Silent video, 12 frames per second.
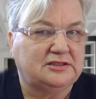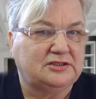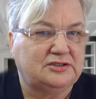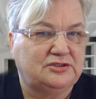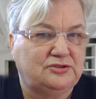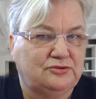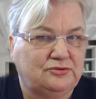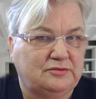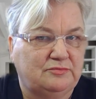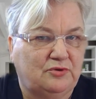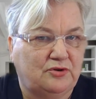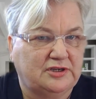do the
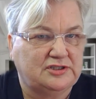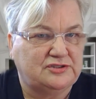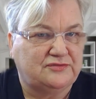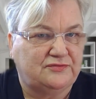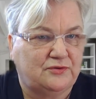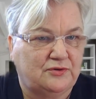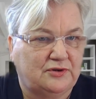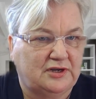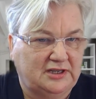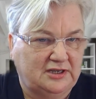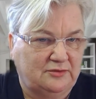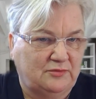mortgage for a
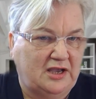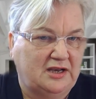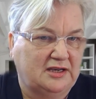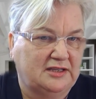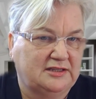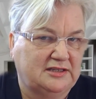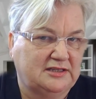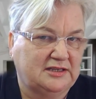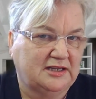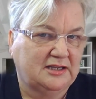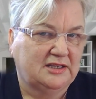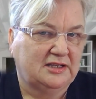little while, and then
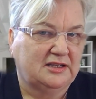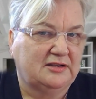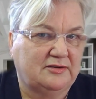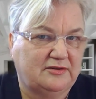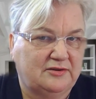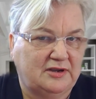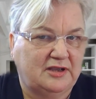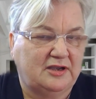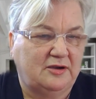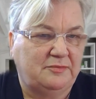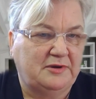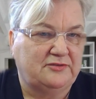
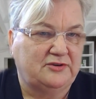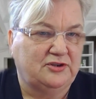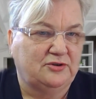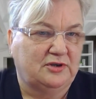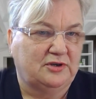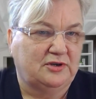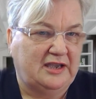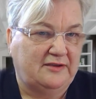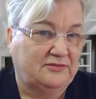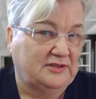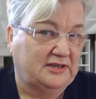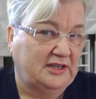upon renewal have
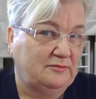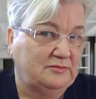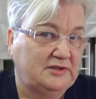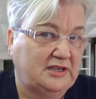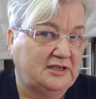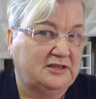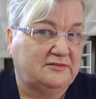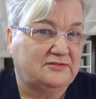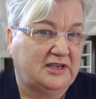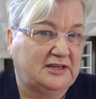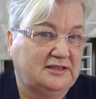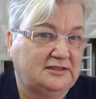the name taken off
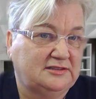title?